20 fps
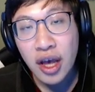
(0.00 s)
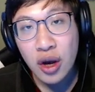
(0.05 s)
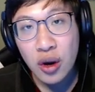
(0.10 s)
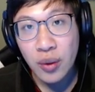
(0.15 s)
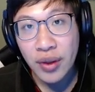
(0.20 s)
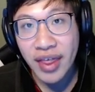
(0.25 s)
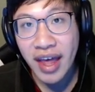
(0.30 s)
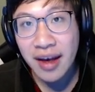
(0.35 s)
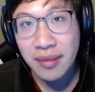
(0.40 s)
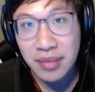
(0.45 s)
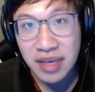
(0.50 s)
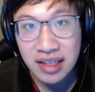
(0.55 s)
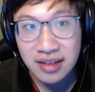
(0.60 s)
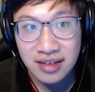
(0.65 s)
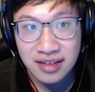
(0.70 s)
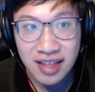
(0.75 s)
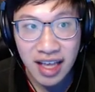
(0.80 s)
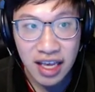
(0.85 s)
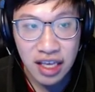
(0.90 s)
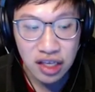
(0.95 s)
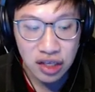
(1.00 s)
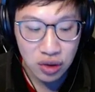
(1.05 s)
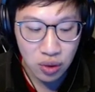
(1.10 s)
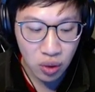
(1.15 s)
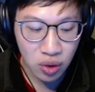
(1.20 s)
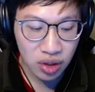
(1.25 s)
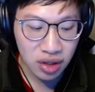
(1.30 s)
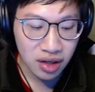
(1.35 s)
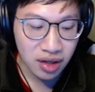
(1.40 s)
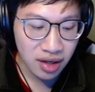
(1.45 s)
What that means is that
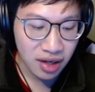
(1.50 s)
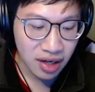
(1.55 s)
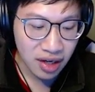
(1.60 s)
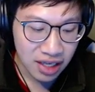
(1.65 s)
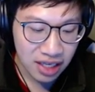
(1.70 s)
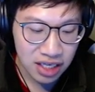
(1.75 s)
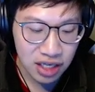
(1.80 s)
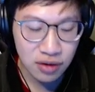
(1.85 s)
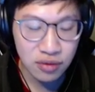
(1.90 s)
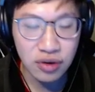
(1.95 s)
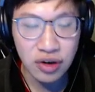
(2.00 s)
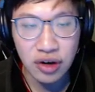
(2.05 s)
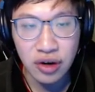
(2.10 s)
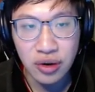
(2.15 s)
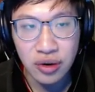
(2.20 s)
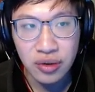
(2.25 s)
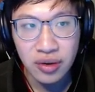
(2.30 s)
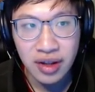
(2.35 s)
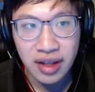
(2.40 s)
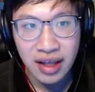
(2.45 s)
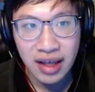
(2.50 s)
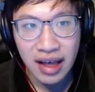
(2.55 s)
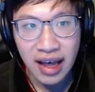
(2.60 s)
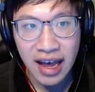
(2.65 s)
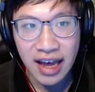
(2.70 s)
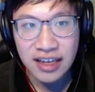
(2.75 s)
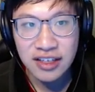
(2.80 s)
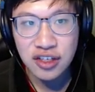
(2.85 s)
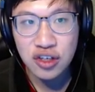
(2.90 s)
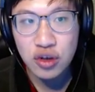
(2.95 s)
your hero
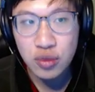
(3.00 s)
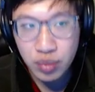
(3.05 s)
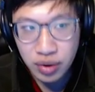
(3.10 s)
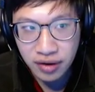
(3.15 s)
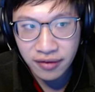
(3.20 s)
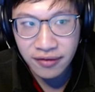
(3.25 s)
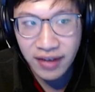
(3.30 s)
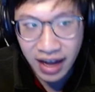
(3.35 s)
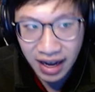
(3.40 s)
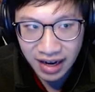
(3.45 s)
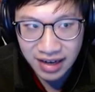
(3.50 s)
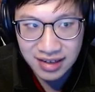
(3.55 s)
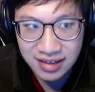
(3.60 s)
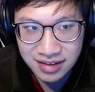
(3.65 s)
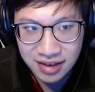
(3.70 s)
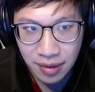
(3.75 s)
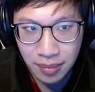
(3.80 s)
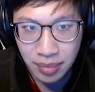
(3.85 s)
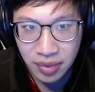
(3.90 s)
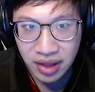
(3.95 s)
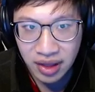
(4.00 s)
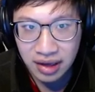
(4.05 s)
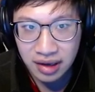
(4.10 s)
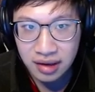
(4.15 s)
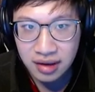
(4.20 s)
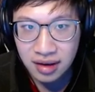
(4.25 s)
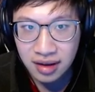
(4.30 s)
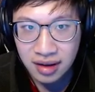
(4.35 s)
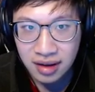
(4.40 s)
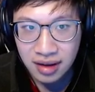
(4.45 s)
has to provide something
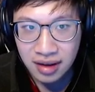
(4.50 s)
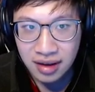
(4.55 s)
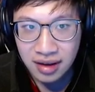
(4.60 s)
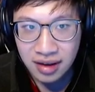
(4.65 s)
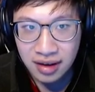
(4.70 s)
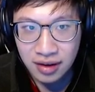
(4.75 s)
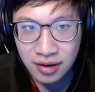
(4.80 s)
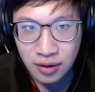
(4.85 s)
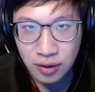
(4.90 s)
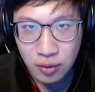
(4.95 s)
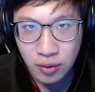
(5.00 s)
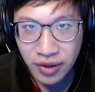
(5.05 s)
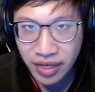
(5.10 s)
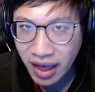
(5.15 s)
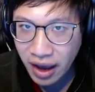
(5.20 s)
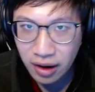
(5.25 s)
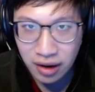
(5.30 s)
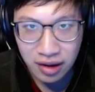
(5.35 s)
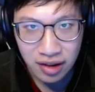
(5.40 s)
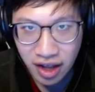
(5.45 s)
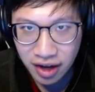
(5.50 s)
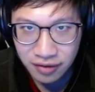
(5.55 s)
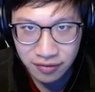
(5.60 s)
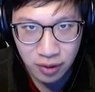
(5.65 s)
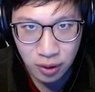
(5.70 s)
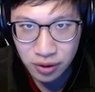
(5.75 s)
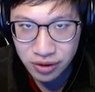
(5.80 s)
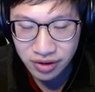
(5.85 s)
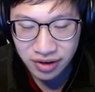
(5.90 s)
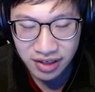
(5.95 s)
without a lot of
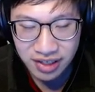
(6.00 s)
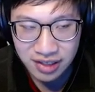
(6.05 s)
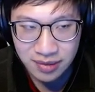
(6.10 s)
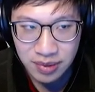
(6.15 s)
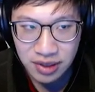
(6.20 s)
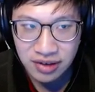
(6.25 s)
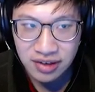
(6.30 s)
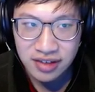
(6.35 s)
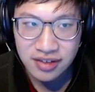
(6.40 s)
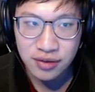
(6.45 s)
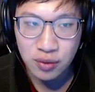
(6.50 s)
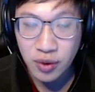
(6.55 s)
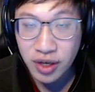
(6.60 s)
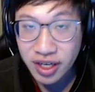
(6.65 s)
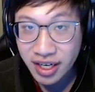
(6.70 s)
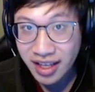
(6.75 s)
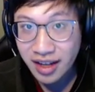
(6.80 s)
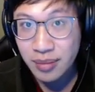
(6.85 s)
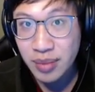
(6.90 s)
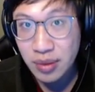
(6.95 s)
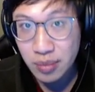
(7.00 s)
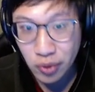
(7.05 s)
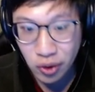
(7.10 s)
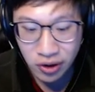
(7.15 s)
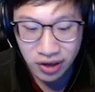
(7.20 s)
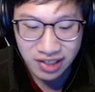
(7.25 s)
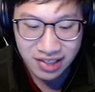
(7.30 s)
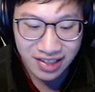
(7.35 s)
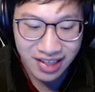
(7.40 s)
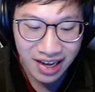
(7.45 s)
gold or experience. We're going to get a bit more
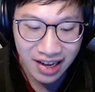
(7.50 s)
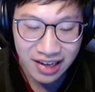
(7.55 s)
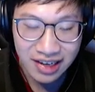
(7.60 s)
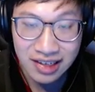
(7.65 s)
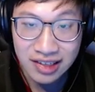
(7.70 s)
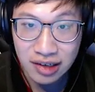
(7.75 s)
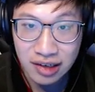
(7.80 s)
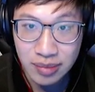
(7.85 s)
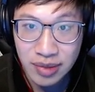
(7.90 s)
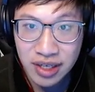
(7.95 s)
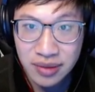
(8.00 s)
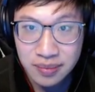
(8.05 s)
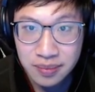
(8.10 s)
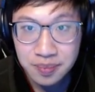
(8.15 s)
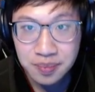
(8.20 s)
into that in a little bit.